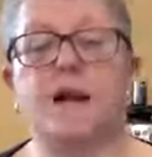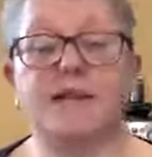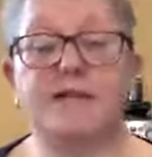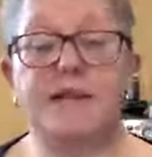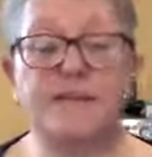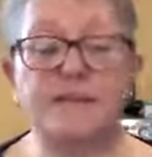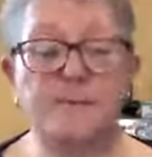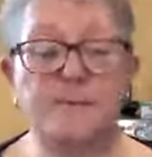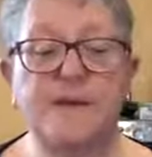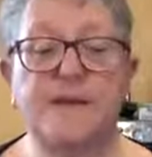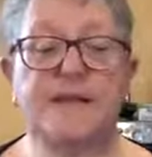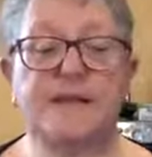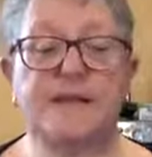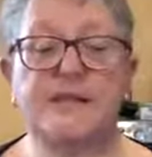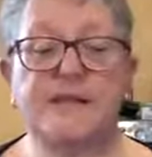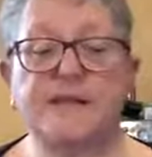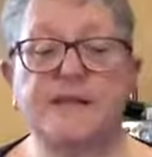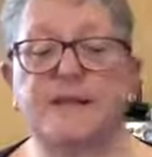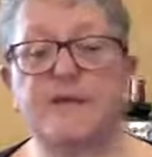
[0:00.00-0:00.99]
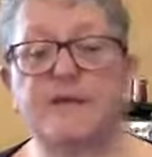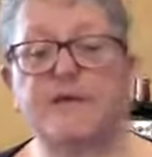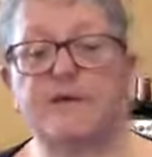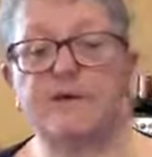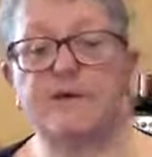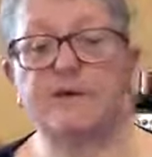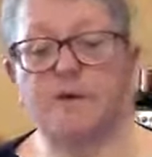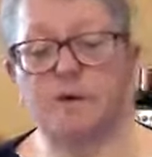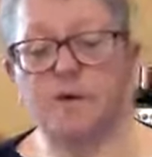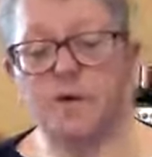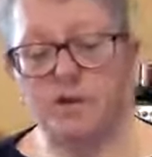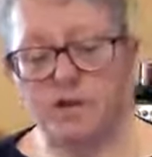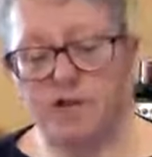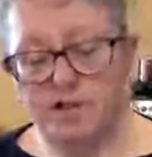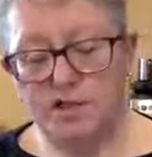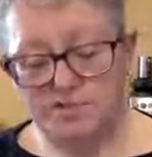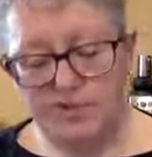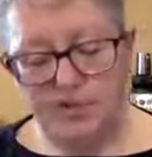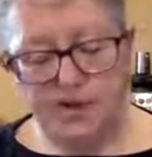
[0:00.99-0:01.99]
that's my understanding of it, and I
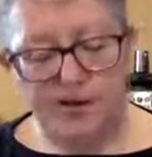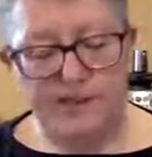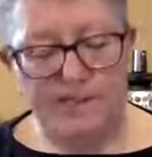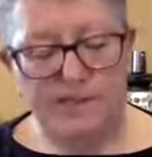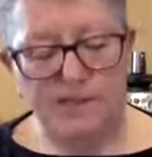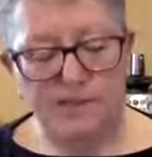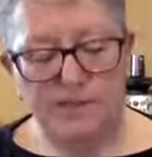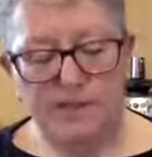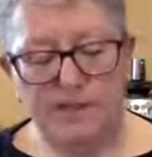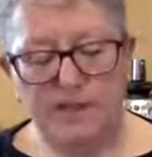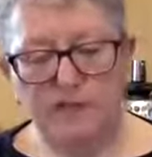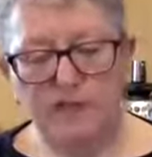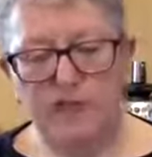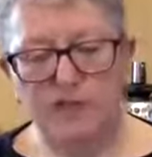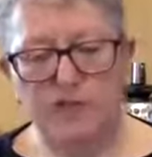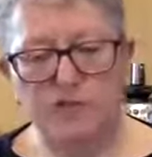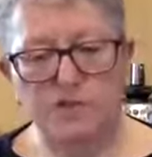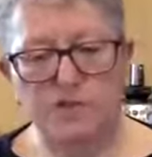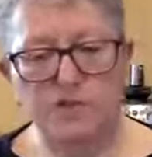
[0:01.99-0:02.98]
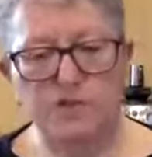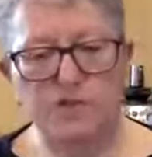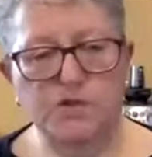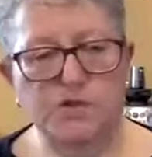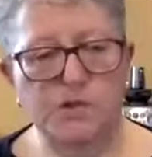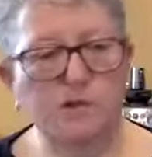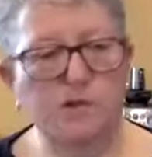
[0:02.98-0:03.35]
apologise for not answering that question sooner.